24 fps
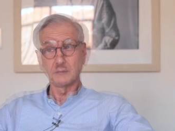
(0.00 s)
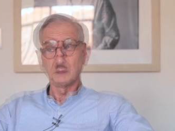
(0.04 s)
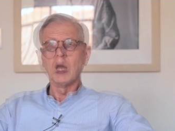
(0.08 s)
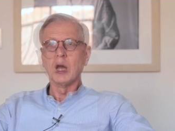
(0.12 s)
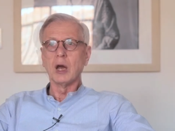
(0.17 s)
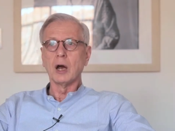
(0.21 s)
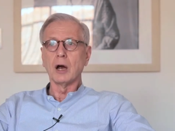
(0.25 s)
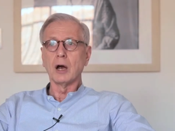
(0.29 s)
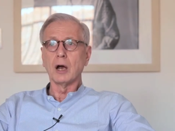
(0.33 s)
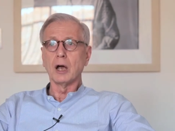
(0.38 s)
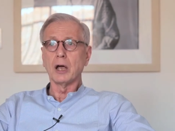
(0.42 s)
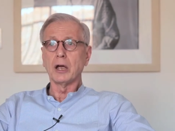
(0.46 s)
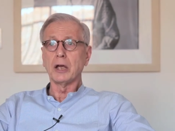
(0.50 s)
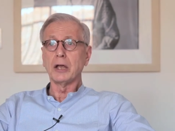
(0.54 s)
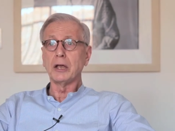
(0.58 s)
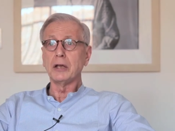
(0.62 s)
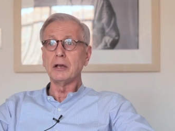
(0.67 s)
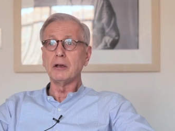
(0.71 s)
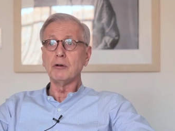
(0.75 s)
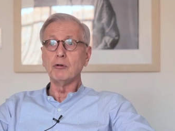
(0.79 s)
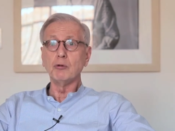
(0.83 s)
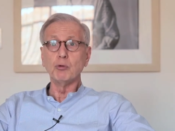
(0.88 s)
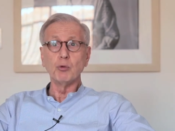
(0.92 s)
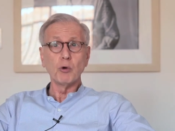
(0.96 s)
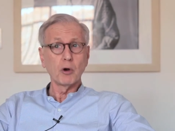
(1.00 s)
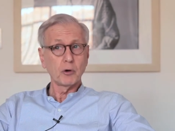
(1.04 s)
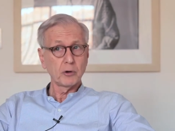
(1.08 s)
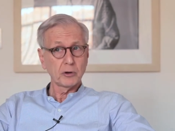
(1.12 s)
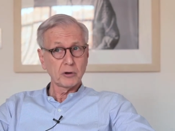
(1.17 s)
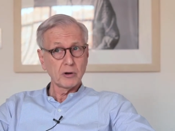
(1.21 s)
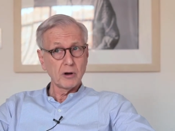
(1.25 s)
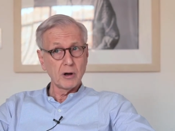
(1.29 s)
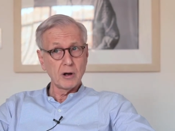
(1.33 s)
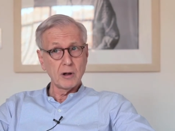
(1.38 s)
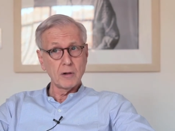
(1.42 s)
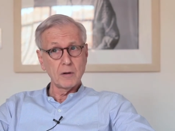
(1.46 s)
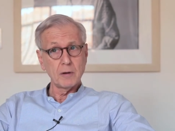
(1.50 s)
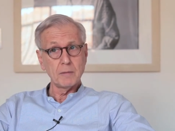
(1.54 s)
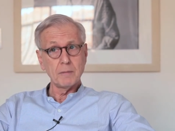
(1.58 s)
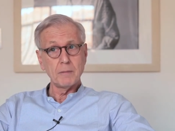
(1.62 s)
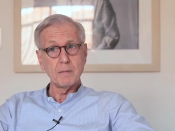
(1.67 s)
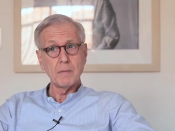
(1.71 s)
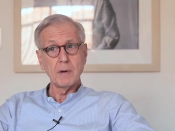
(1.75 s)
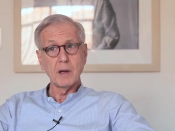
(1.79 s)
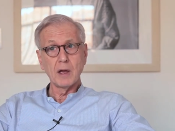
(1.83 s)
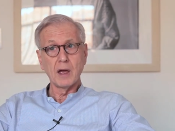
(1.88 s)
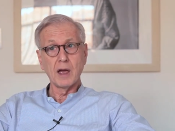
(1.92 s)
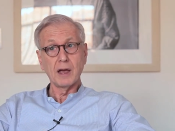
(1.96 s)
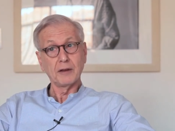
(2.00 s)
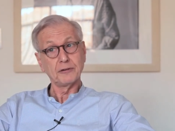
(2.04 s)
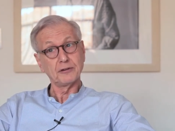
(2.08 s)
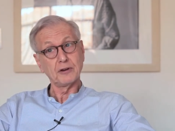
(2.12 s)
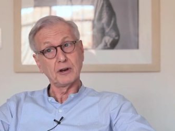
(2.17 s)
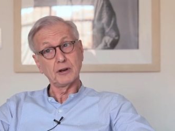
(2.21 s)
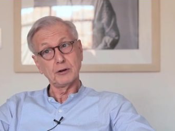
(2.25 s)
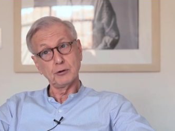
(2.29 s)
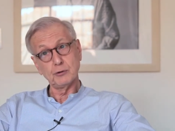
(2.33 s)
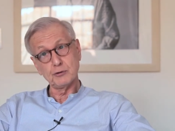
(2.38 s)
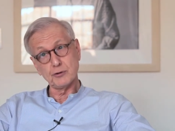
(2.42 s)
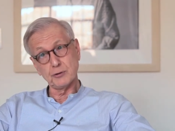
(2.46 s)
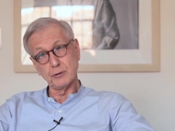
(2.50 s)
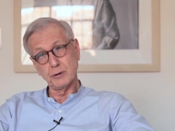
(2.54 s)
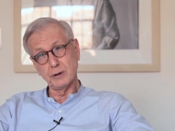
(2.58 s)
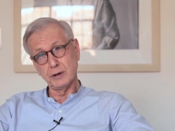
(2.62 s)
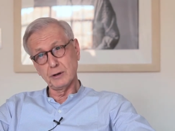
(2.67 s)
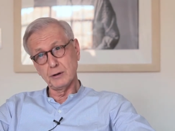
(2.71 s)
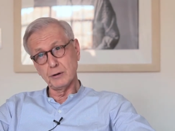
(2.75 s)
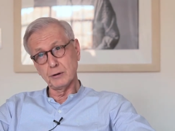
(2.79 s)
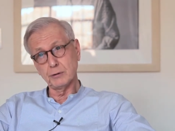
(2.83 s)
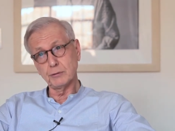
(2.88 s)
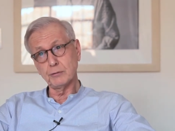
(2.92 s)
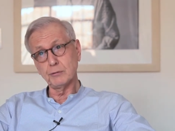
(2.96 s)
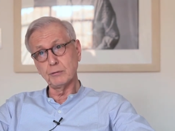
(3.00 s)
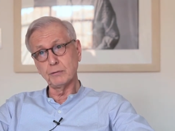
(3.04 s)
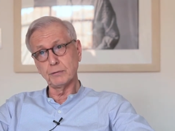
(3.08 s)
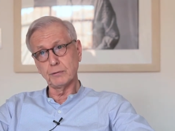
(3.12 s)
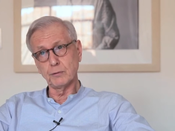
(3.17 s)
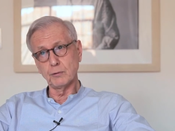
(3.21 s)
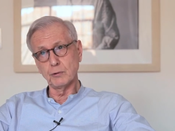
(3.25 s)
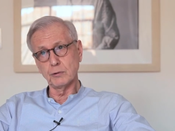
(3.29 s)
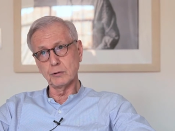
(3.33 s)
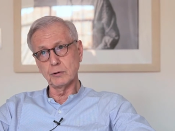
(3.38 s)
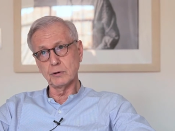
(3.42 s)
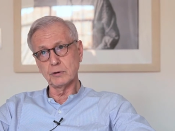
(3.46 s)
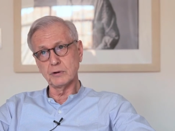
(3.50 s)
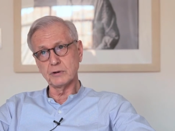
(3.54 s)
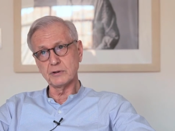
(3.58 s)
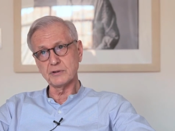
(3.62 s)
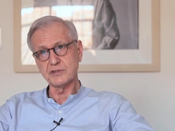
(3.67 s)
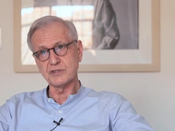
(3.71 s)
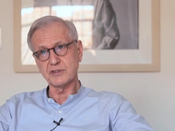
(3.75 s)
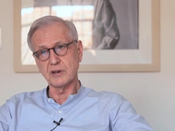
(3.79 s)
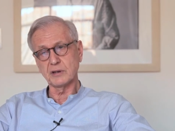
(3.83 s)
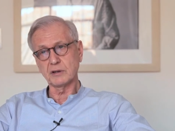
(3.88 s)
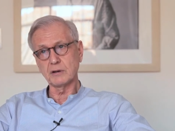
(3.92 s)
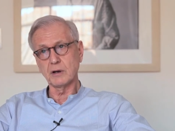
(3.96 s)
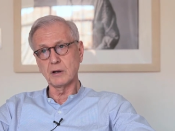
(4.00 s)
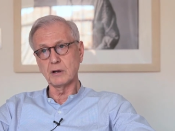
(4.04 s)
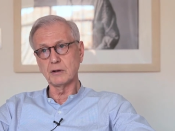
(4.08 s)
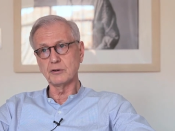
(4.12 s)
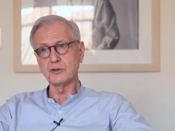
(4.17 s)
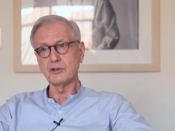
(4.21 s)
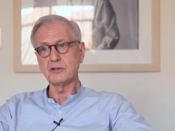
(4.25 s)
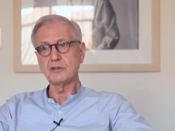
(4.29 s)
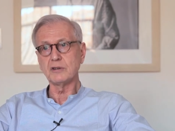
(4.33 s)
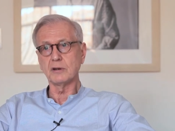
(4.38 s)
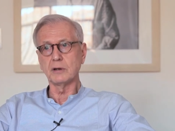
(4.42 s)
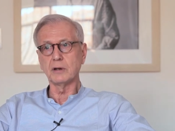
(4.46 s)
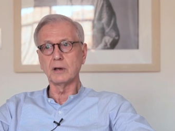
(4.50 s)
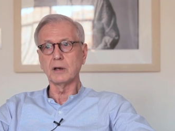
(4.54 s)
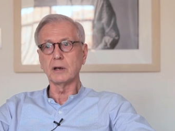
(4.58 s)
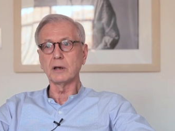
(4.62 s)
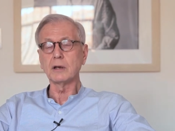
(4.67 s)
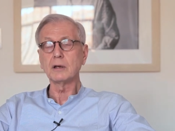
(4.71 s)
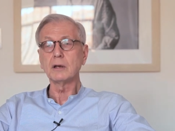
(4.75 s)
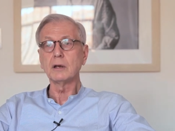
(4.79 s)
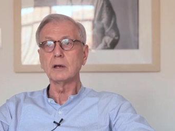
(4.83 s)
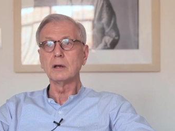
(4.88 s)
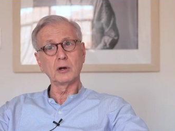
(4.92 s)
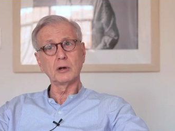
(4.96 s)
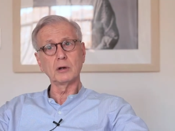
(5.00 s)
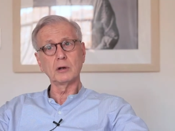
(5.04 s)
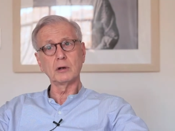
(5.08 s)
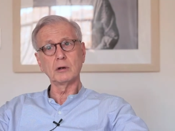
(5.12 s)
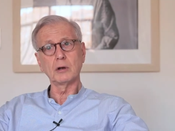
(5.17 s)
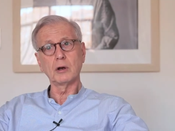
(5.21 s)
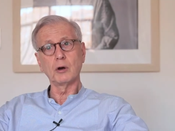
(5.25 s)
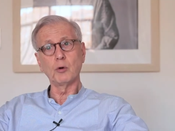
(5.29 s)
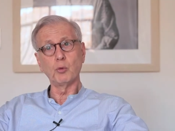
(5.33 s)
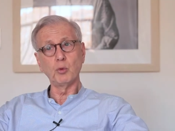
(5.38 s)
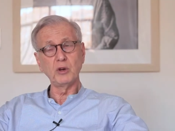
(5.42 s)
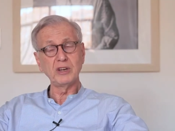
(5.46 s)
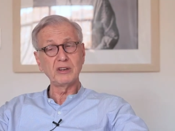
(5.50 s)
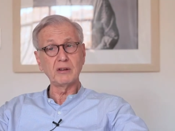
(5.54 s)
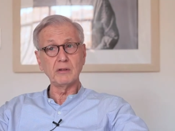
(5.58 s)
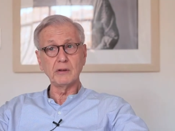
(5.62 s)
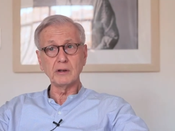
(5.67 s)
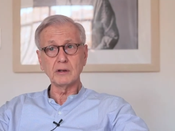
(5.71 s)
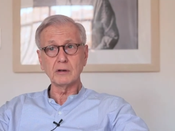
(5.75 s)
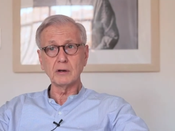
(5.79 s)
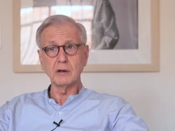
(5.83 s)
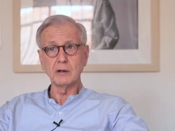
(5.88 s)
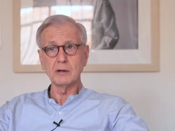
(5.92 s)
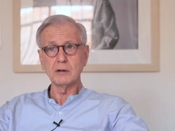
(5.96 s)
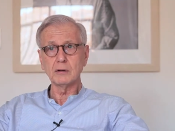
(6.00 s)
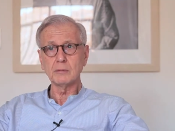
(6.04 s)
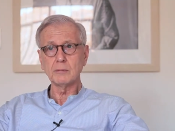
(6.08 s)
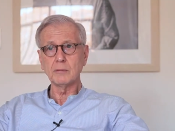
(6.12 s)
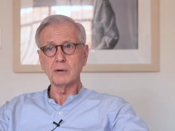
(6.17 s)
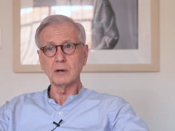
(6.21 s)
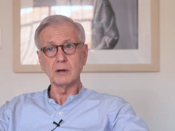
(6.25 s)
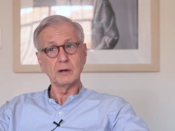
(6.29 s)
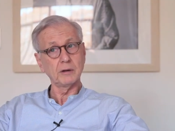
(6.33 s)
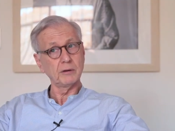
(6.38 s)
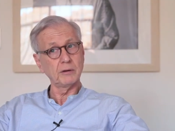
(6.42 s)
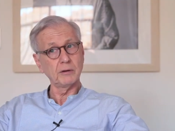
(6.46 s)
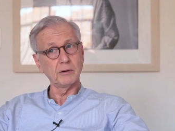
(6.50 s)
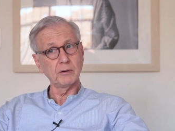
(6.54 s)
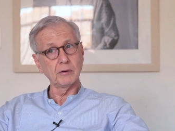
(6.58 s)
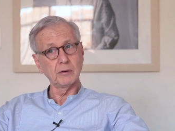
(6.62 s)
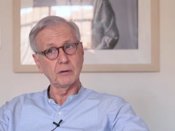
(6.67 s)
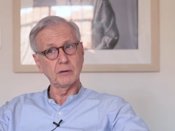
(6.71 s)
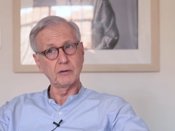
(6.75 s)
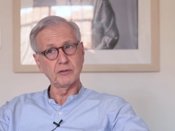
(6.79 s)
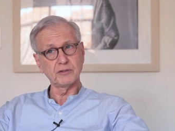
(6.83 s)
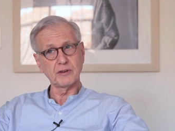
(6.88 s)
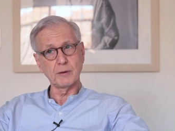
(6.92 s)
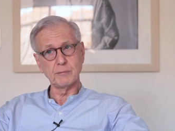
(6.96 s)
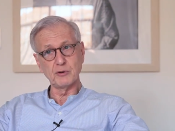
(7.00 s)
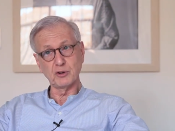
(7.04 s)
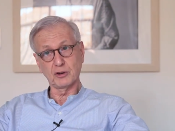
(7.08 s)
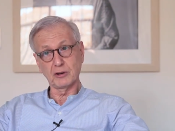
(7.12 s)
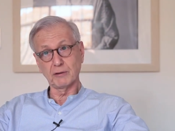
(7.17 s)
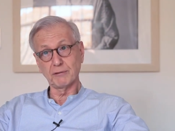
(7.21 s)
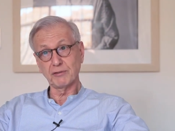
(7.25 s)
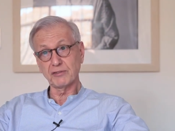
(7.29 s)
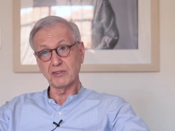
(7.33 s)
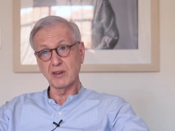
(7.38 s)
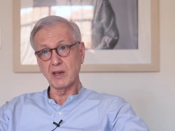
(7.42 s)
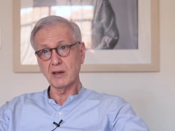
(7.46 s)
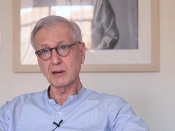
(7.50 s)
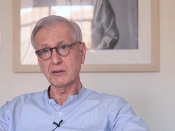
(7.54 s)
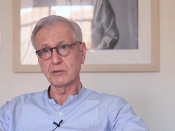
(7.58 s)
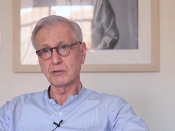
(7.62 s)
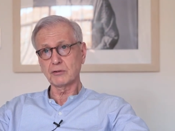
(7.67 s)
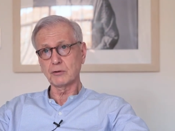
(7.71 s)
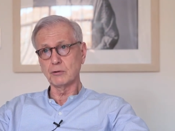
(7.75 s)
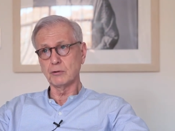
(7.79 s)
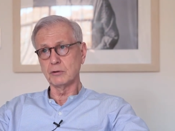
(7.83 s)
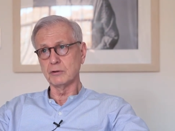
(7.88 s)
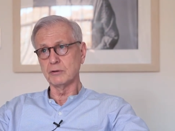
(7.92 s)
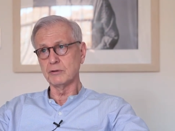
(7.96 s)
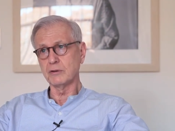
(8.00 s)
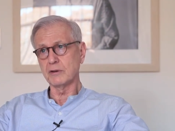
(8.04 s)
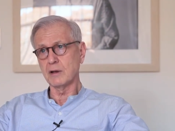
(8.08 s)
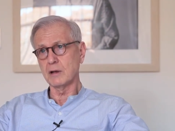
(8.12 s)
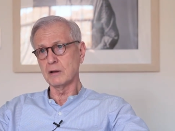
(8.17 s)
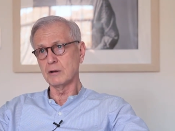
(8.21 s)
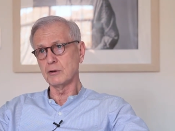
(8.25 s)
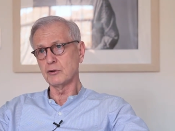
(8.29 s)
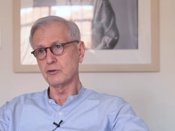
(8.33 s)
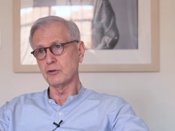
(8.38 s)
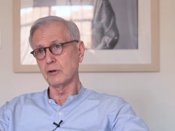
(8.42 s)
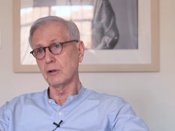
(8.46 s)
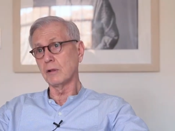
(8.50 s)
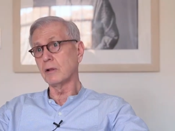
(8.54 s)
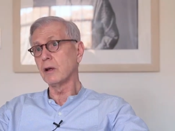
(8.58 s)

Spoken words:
I wrote a column, as I usually do, for Psychology Today, a weekly column on the subject of sex called Intelligent